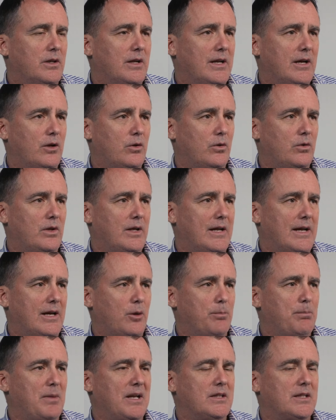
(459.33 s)
how to
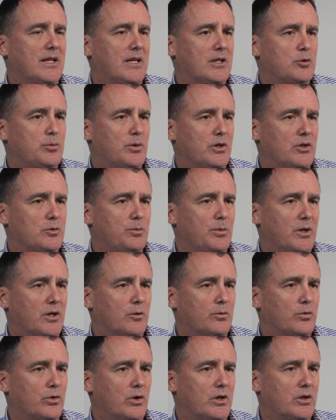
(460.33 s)
make that experience better
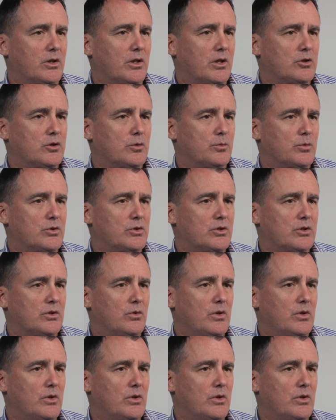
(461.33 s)
for our customers.